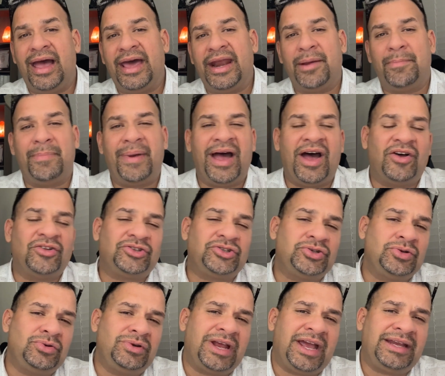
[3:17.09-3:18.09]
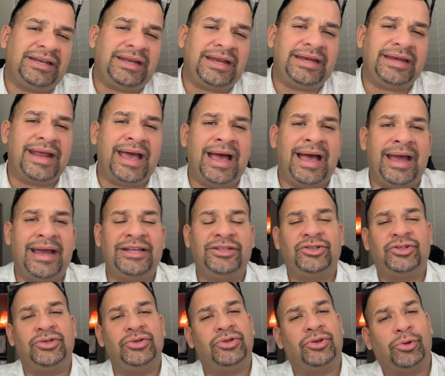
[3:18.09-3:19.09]
at about 299
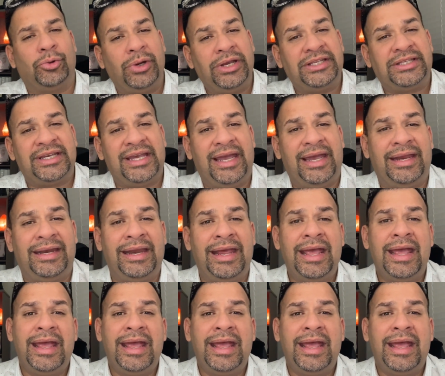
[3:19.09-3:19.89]
to 310.